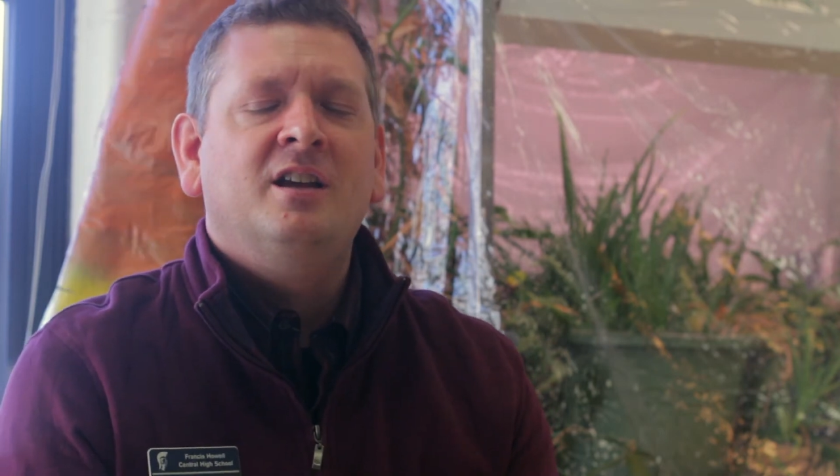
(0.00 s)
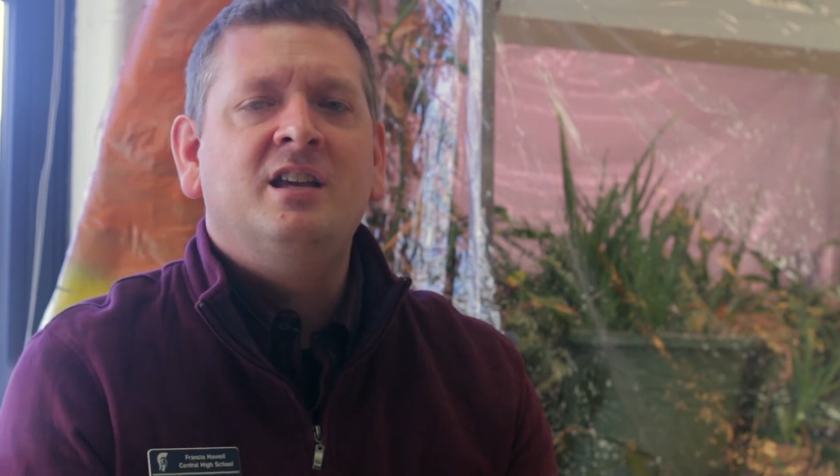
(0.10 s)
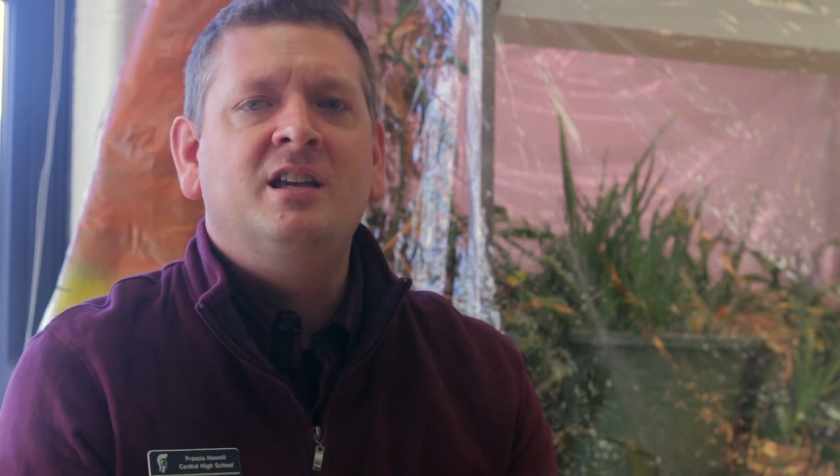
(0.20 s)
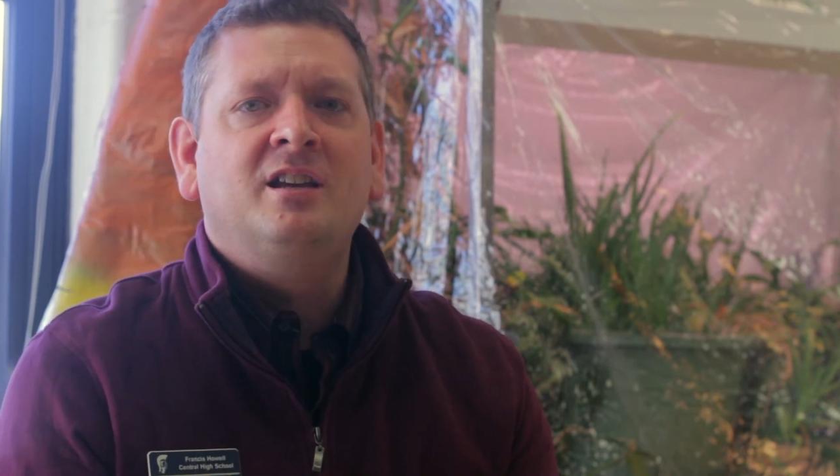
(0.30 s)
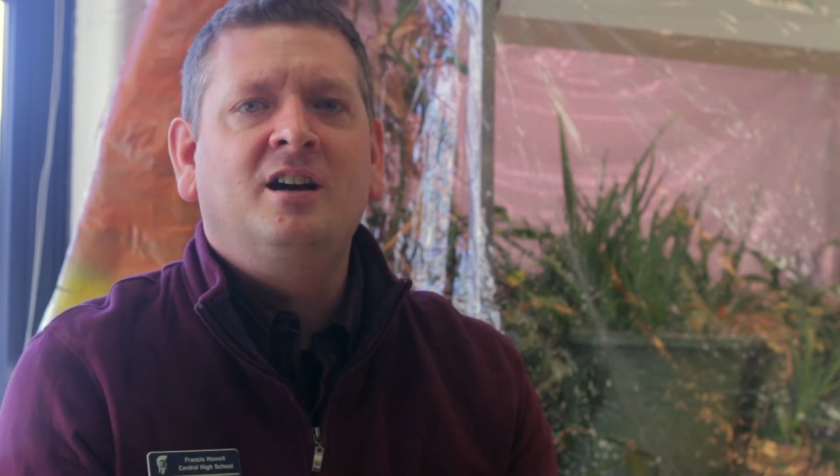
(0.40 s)

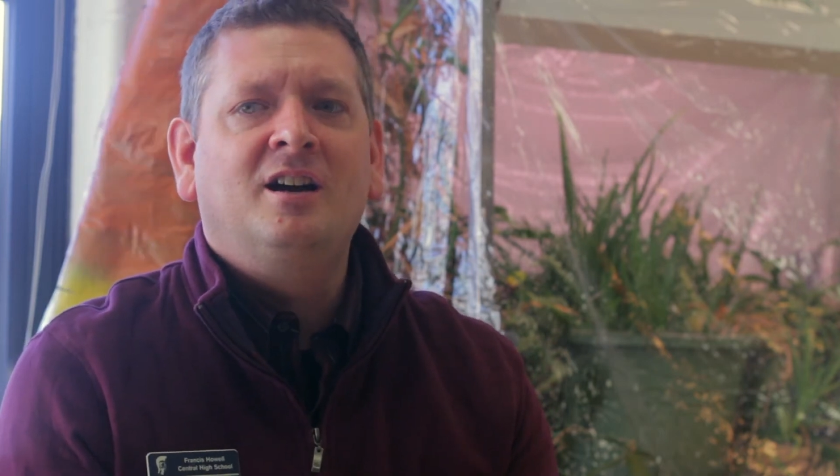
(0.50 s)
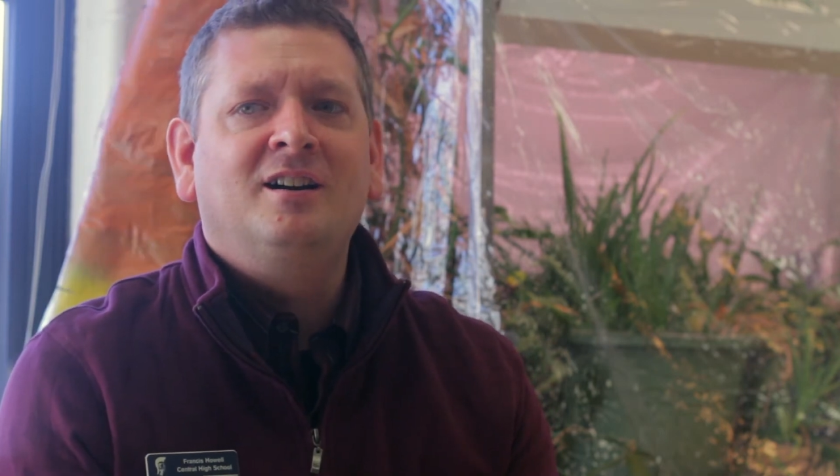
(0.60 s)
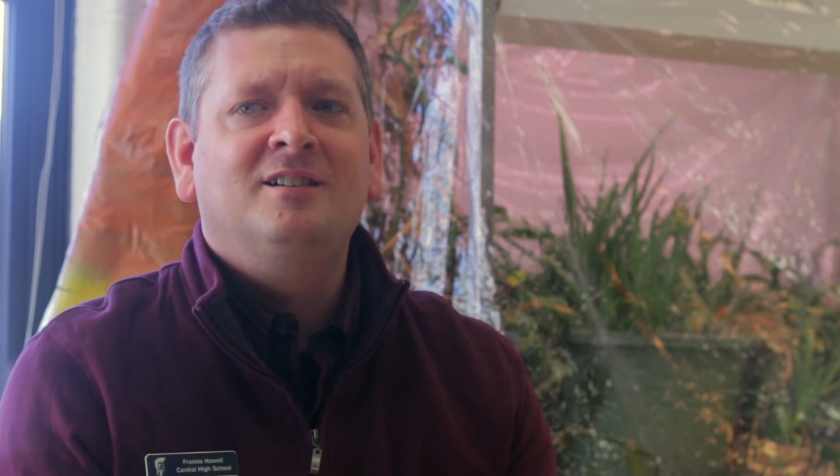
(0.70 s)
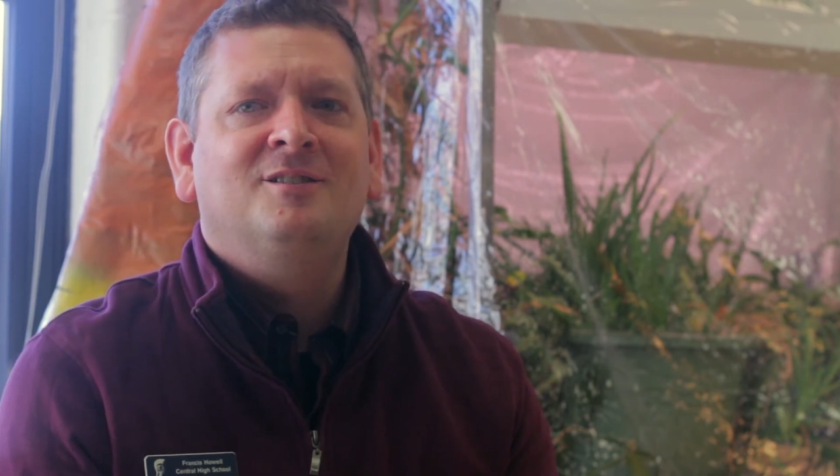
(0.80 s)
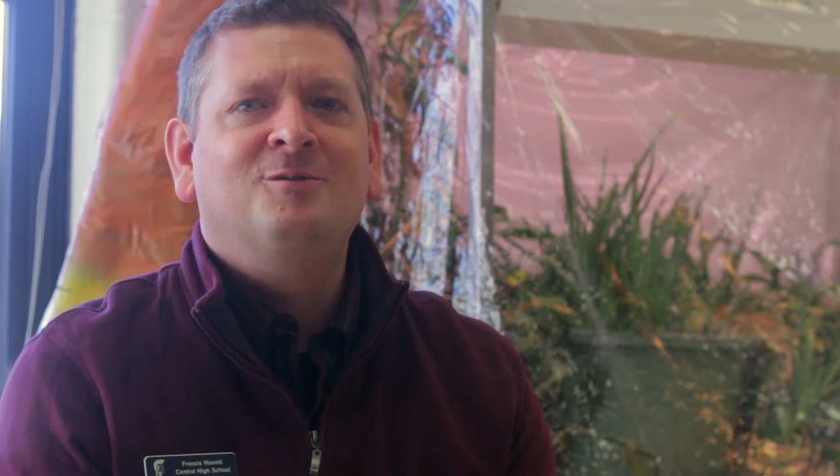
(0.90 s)
He
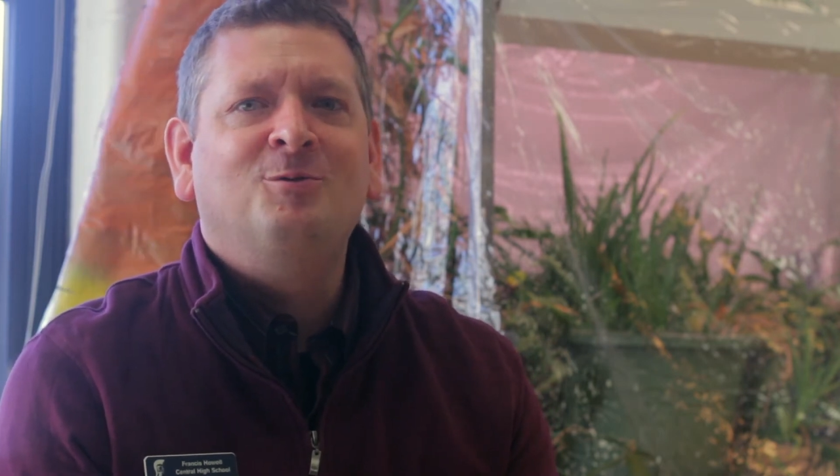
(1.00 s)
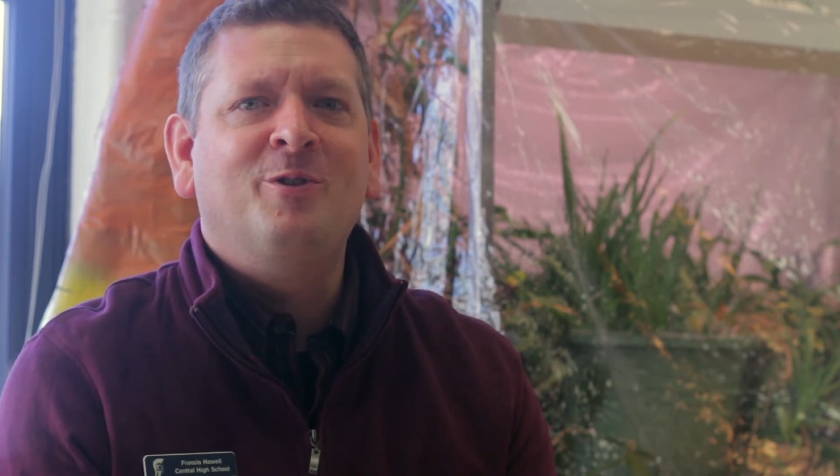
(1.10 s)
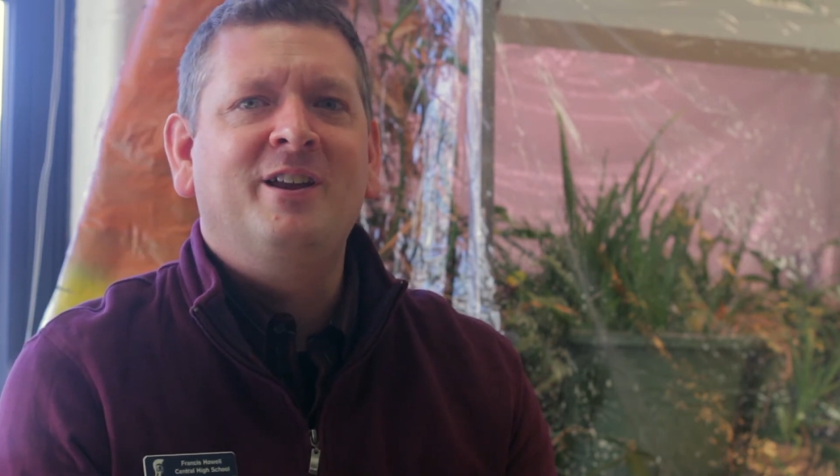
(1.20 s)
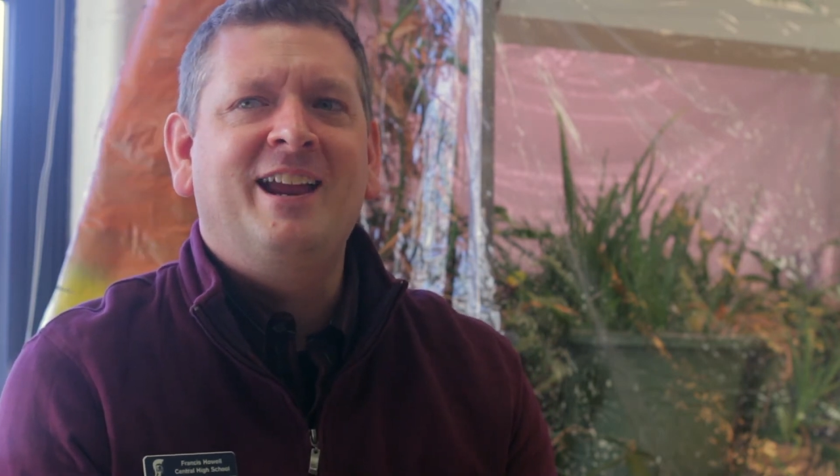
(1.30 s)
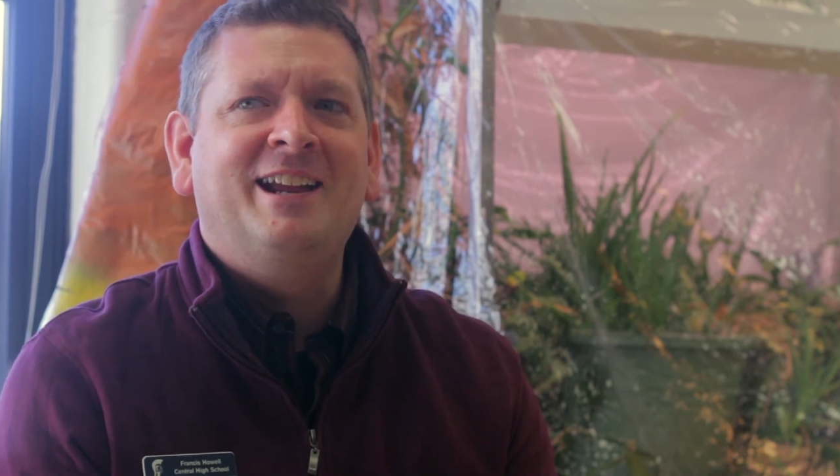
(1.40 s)
will
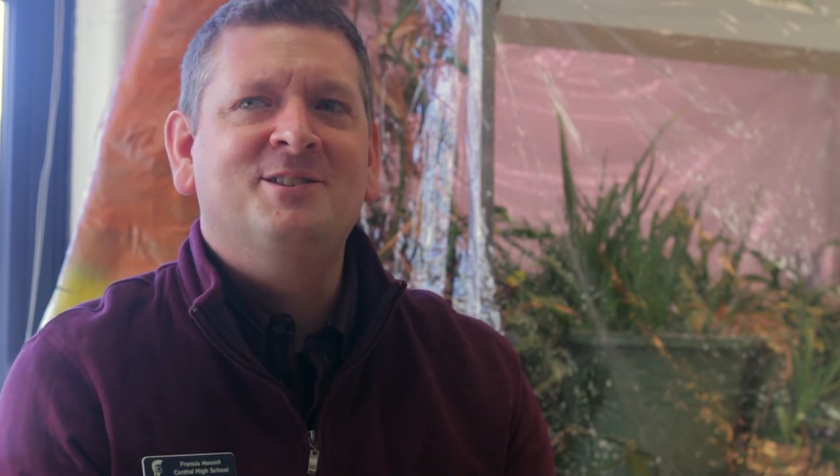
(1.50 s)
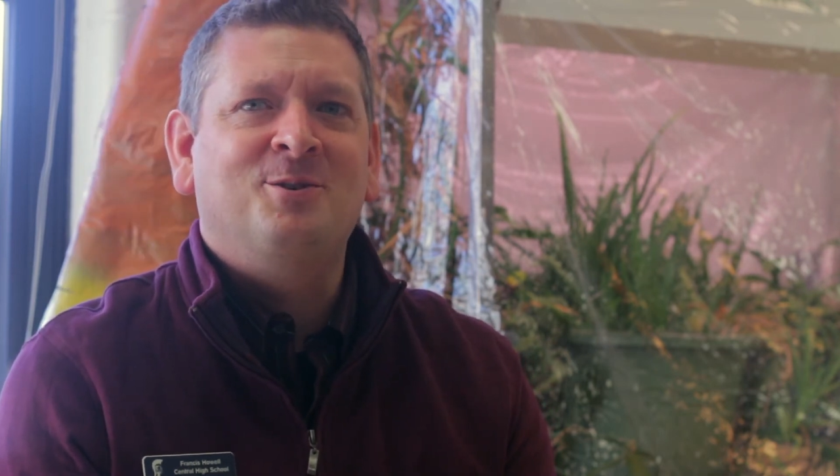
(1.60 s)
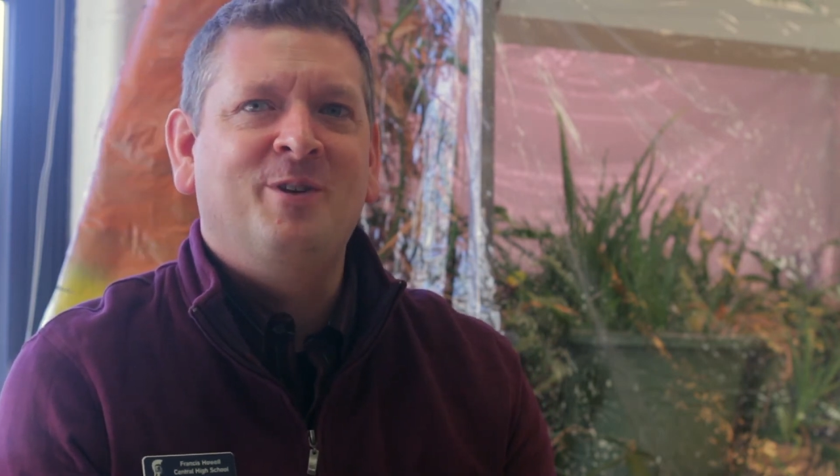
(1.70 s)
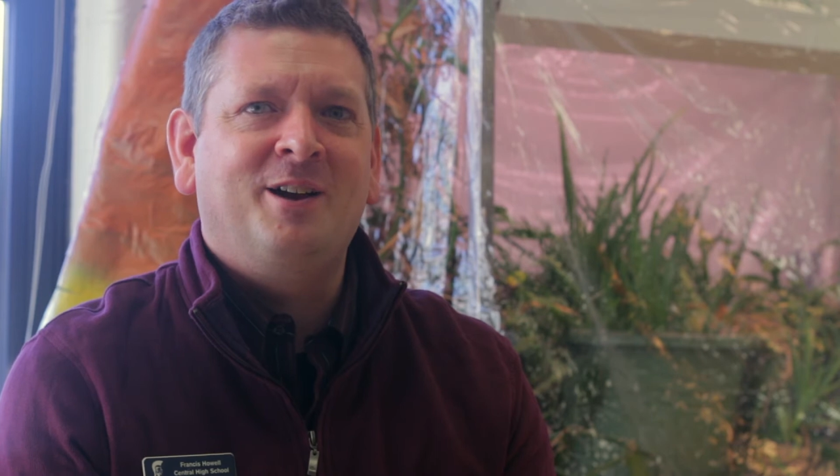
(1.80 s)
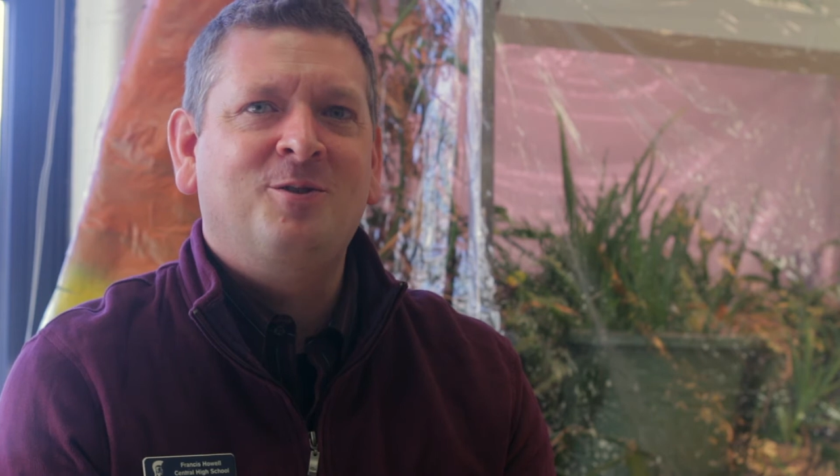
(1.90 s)
then
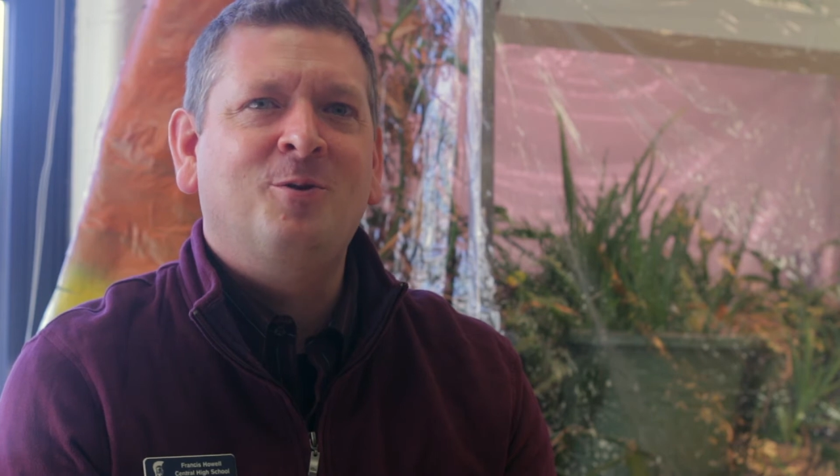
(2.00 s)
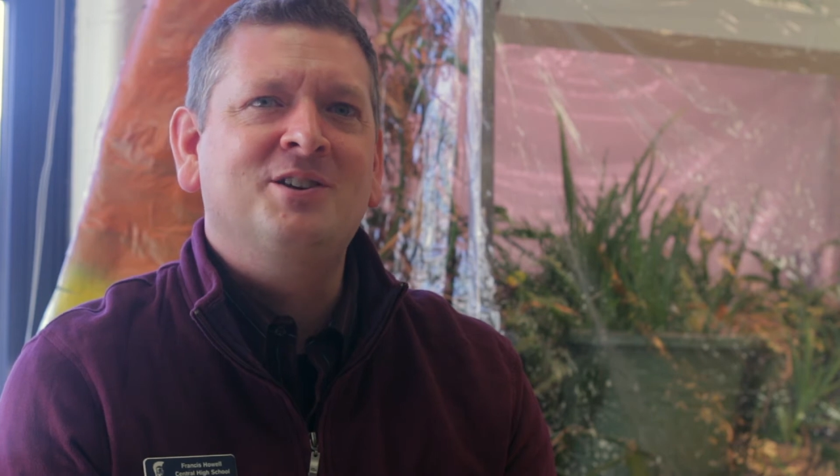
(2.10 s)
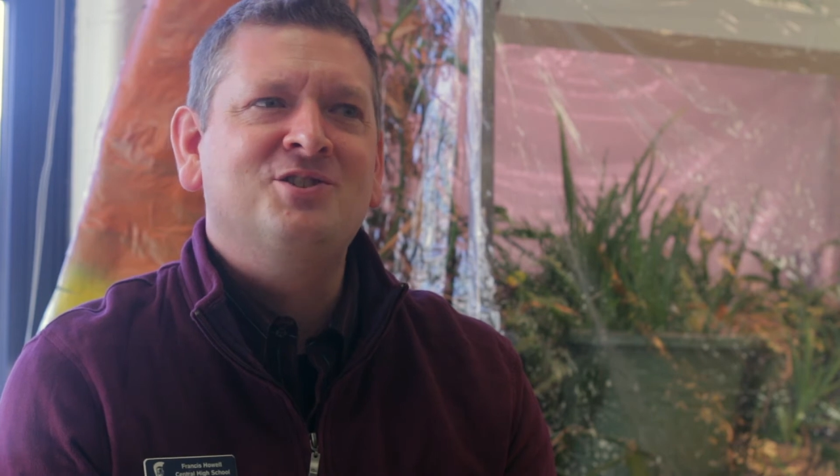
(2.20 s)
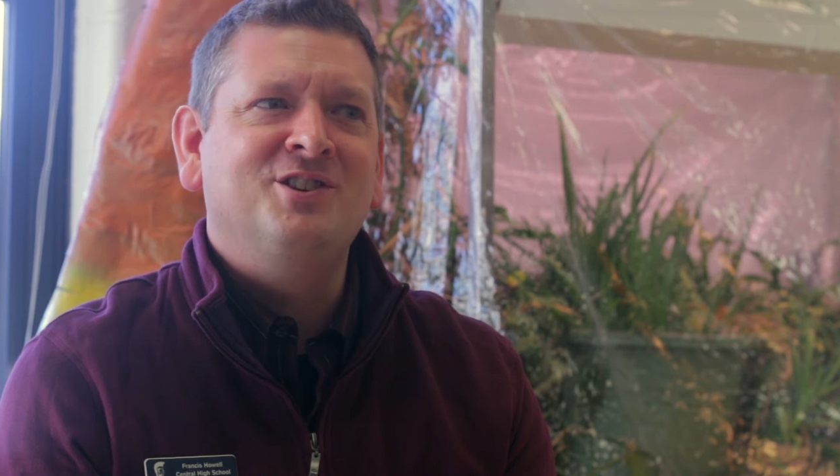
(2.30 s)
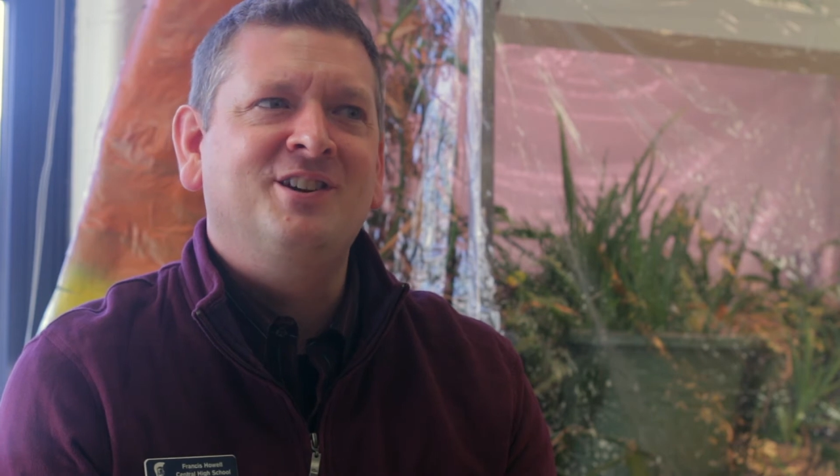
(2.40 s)
answer that
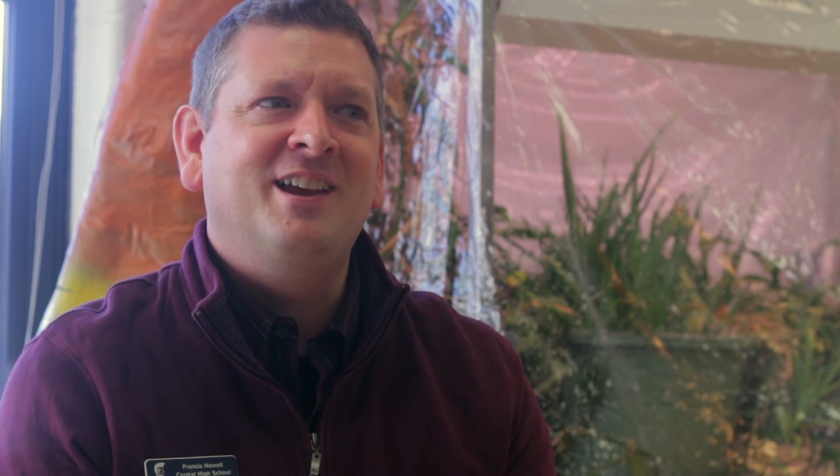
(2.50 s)
question,